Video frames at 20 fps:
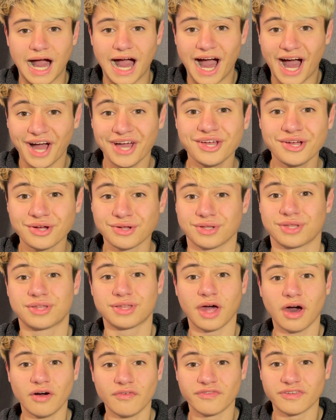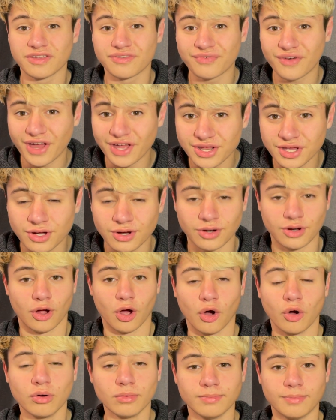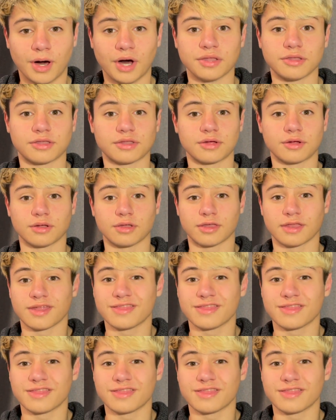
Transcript: Ai herself is fighting her own monsters,